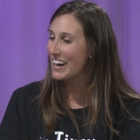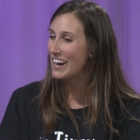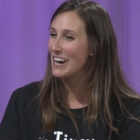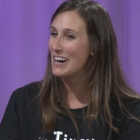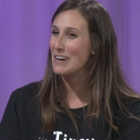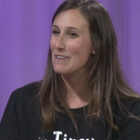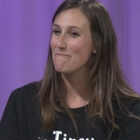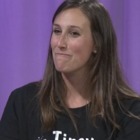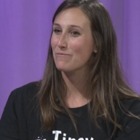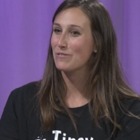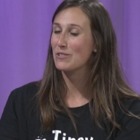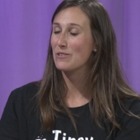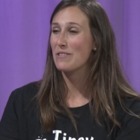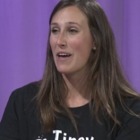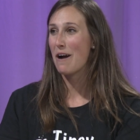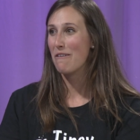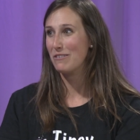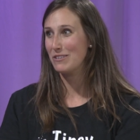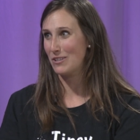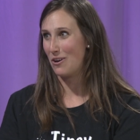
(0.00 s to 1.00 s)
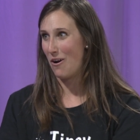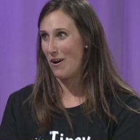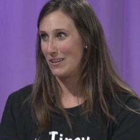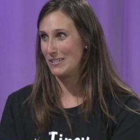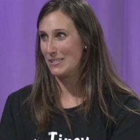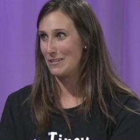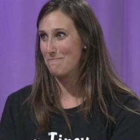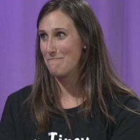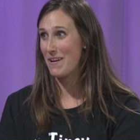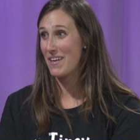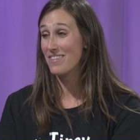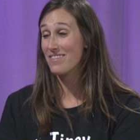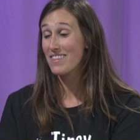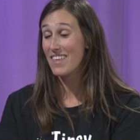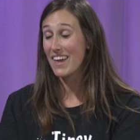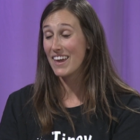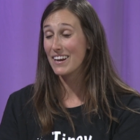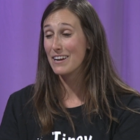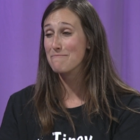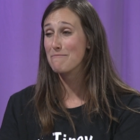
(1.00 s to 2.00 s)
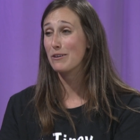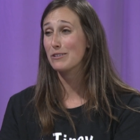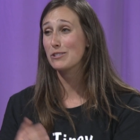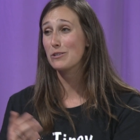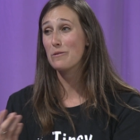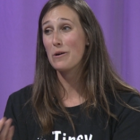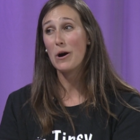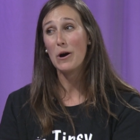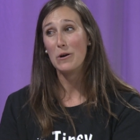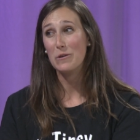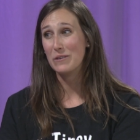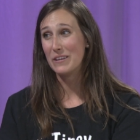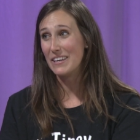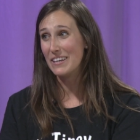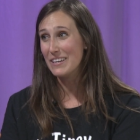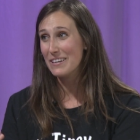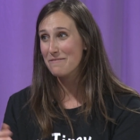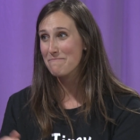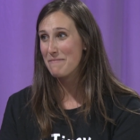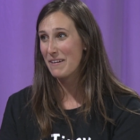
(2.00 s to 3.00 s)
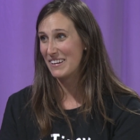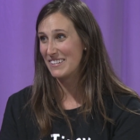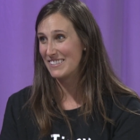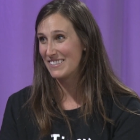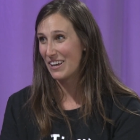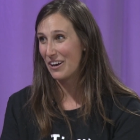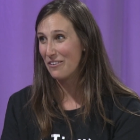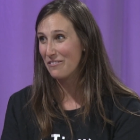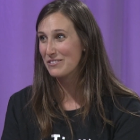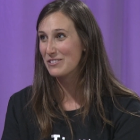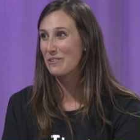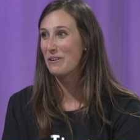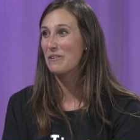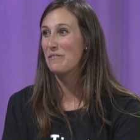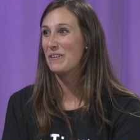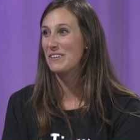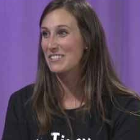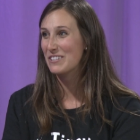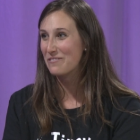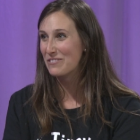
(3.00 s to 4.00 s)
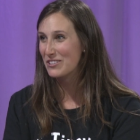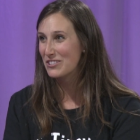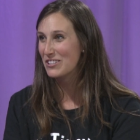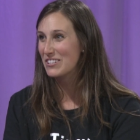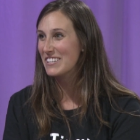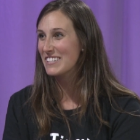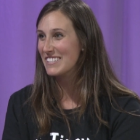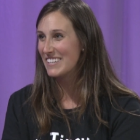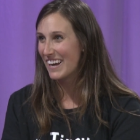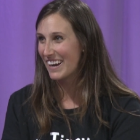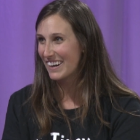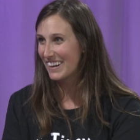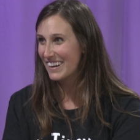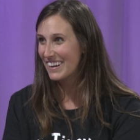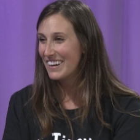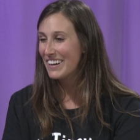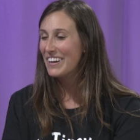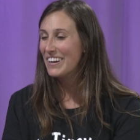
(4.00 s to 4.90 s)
Um, so that was awesome. And then I'm also a Hokie myself. So I went to Virginia Tech.